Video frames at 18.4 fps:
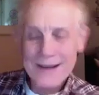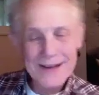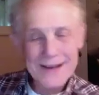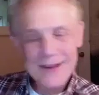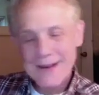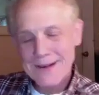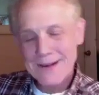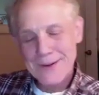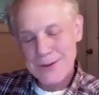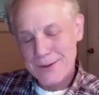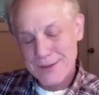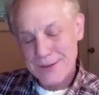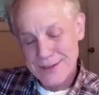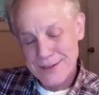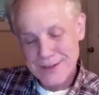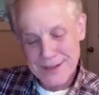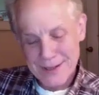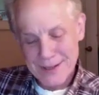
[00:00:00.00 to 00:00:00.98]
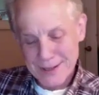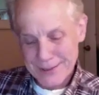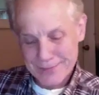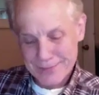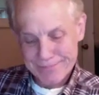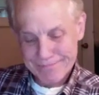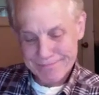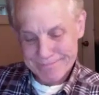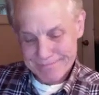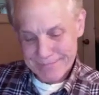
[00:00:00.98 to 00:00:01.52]
I don't know,
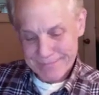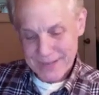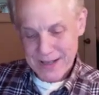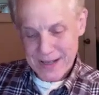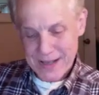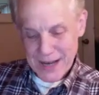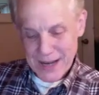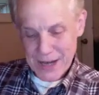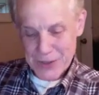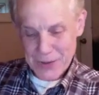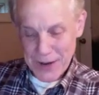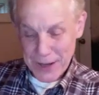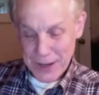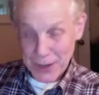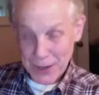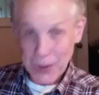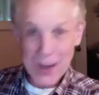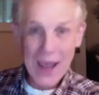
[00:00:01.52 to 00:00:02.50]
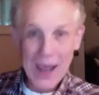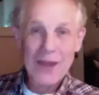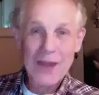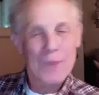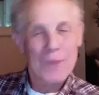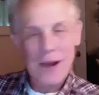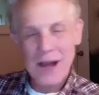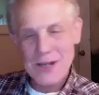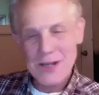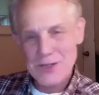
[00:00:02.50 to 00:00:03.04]
I try to look at it
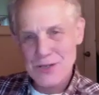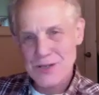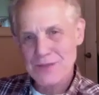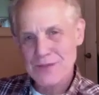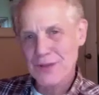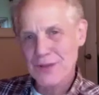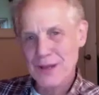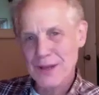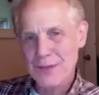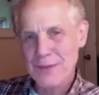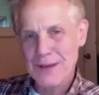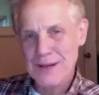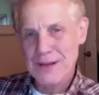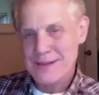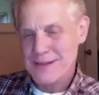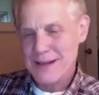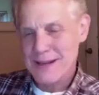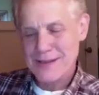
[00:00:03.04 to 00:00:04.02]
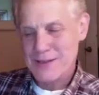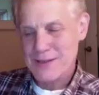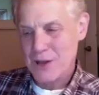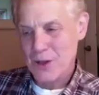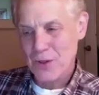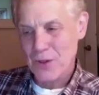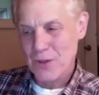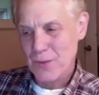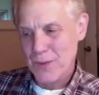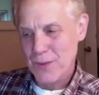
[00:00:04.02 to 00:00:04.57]
positively because that's
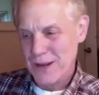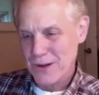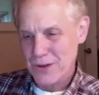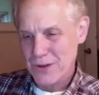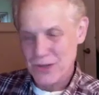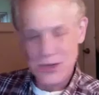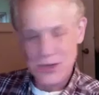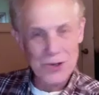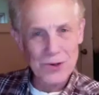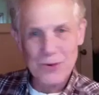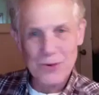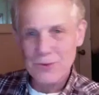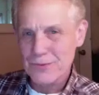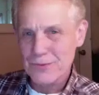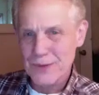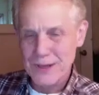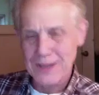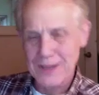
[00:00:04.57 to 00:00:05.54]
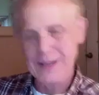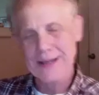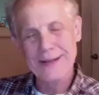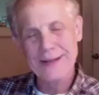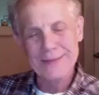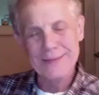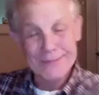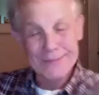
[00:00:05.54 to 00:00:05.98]
all that we can do, really.